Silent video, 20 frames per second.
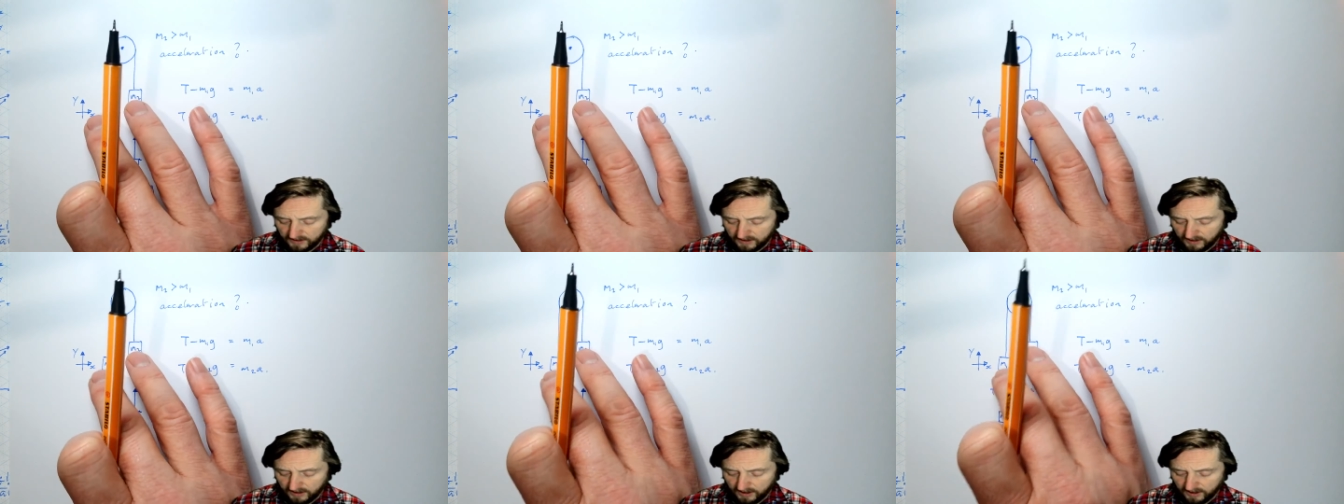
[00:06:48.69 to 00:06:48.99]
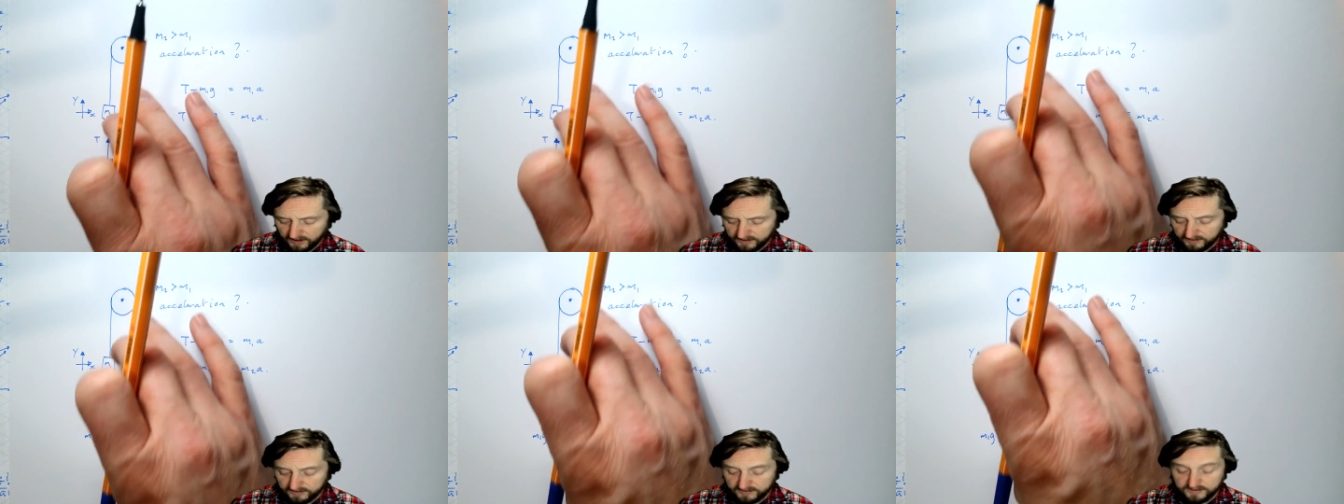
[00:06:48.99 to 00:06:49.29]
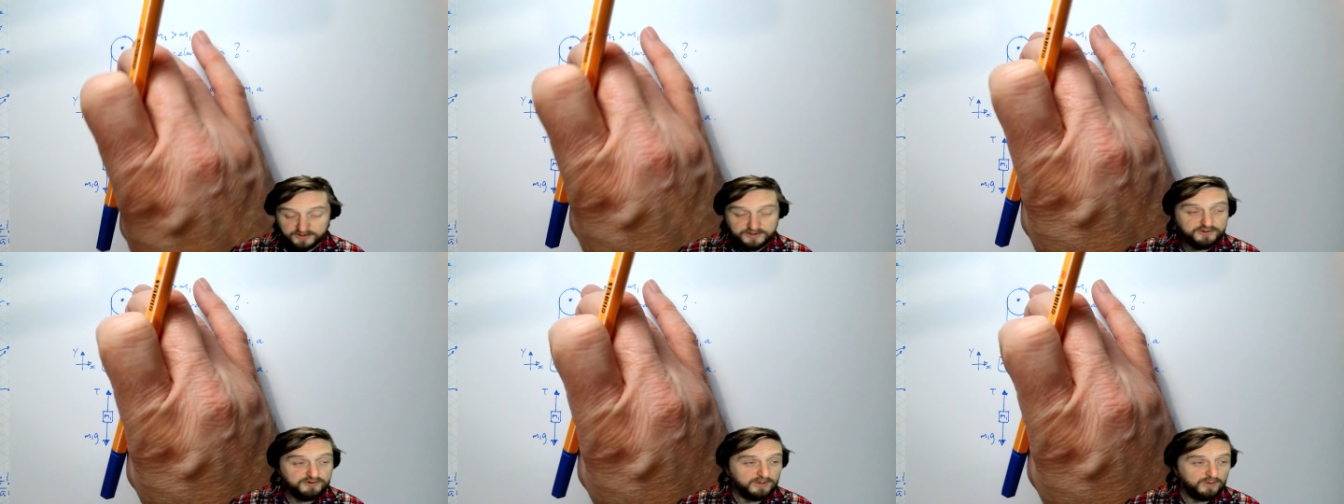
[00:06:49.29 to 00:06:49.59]
either the
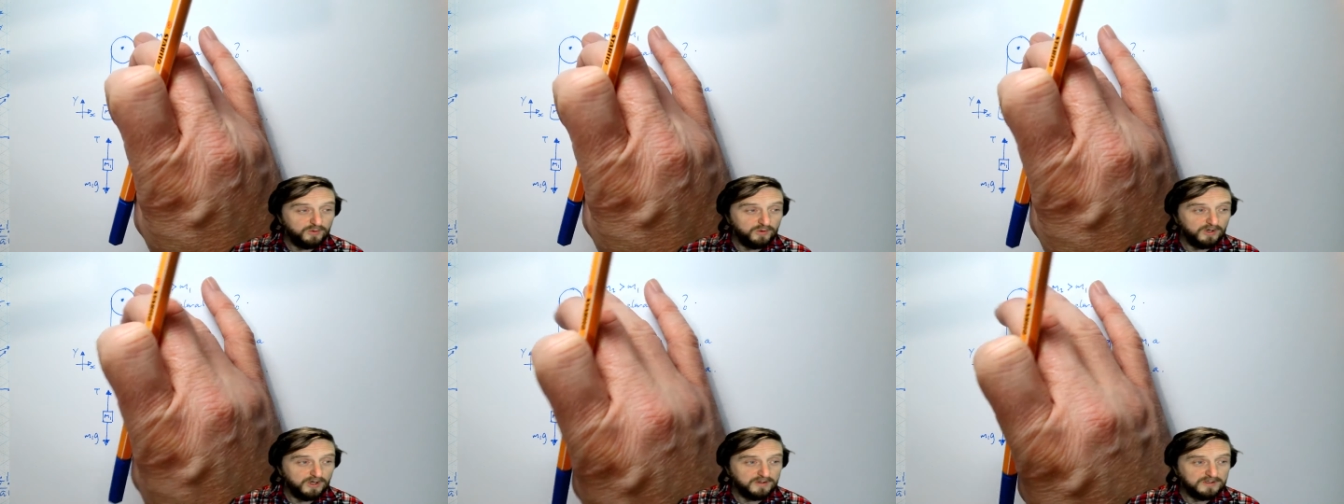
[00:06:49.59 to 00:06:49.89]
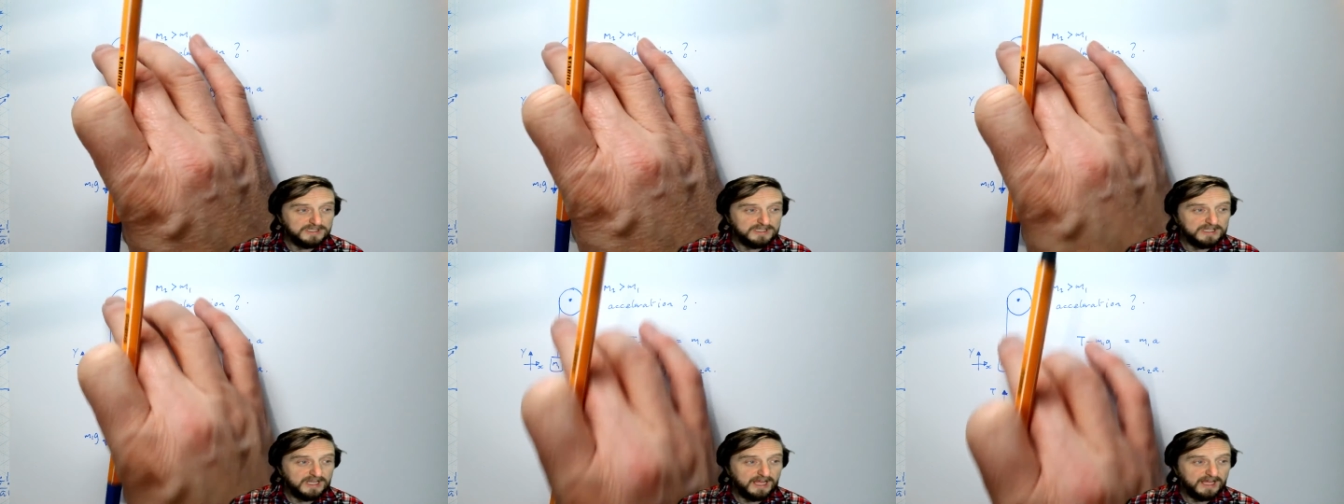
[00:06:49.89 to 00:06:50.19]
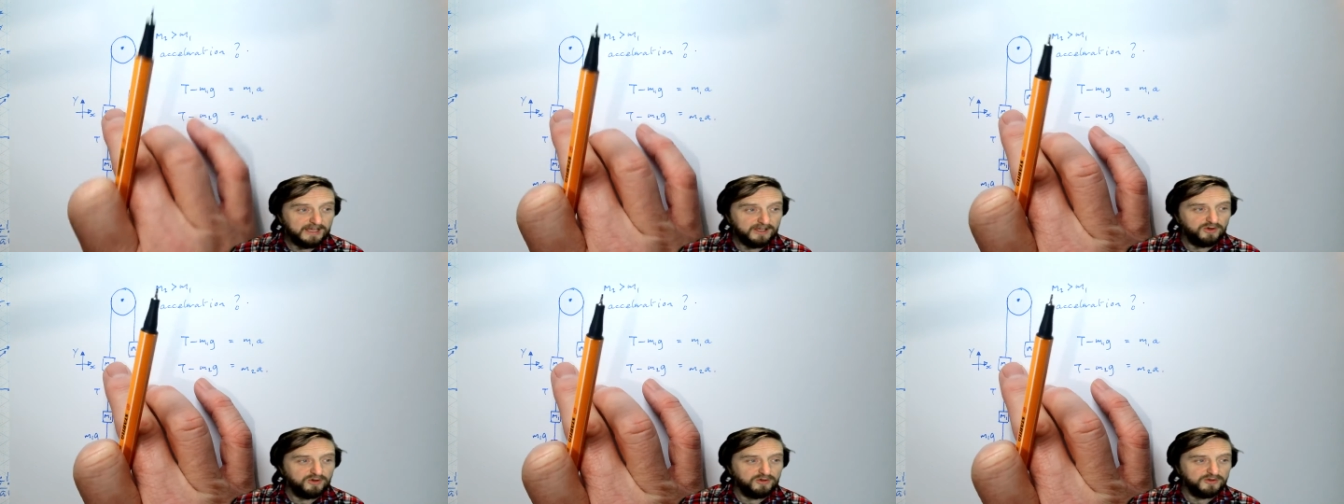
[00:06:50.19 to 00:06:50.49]
string will go
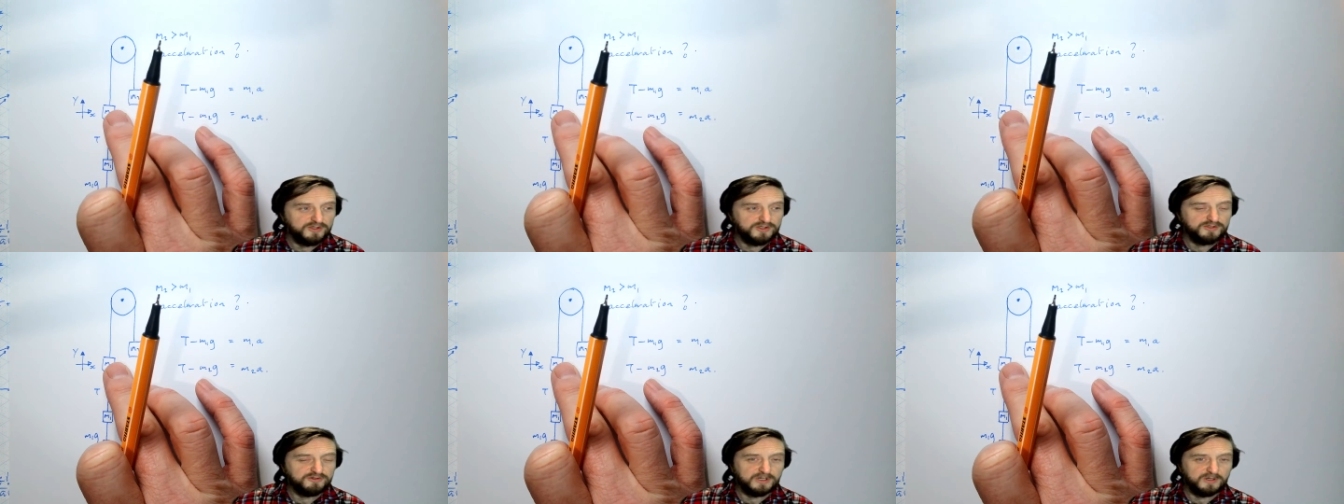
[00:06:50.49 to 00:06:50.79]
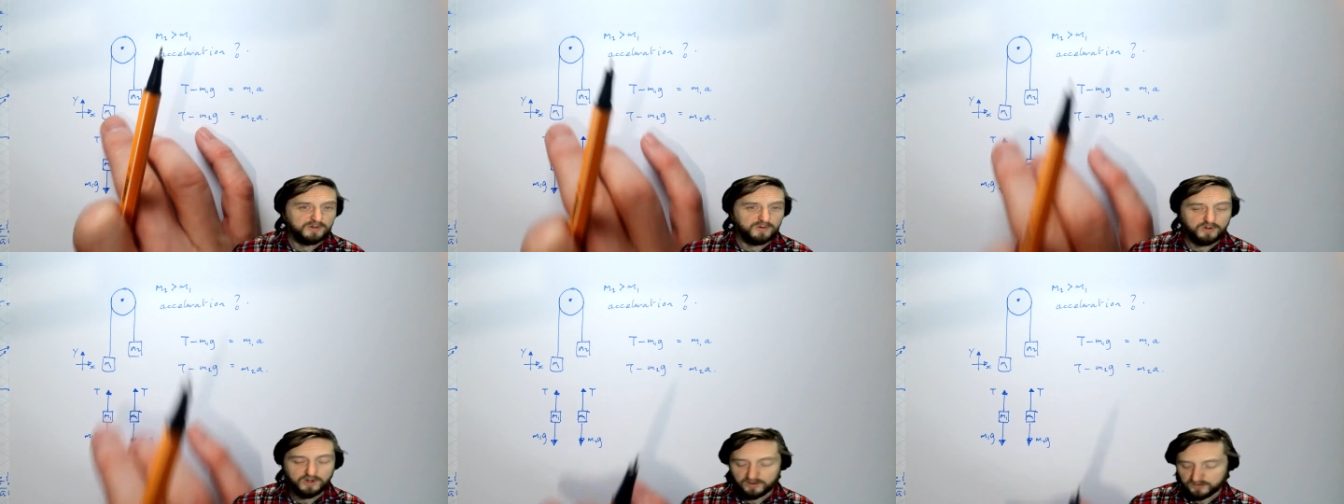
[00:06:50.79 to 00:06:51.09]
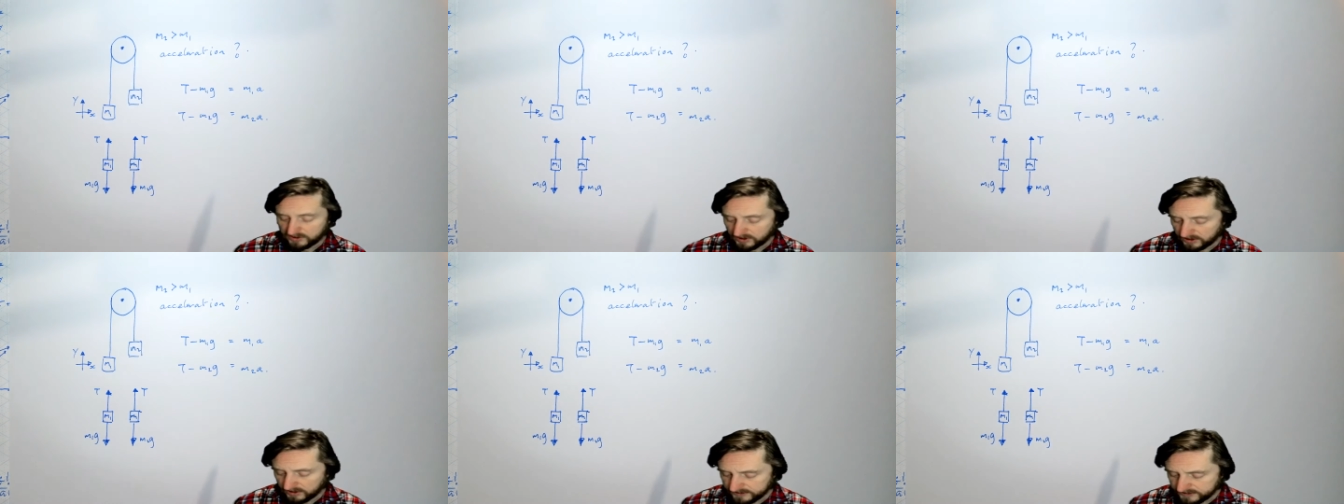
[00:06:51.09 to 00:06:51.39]
slack or the string will go
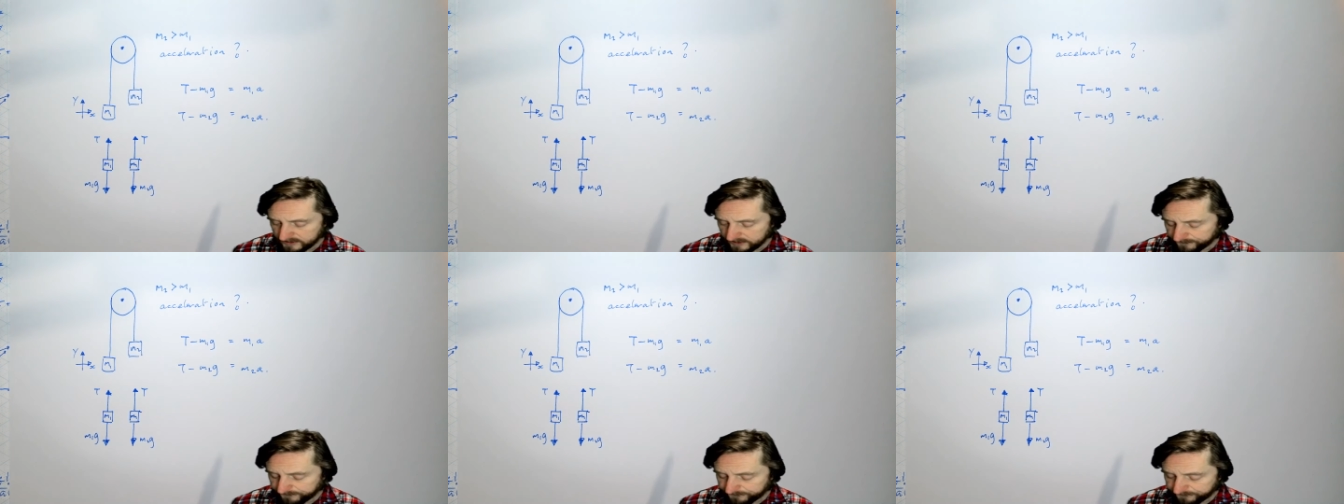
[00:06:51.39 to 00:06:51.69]
tighter.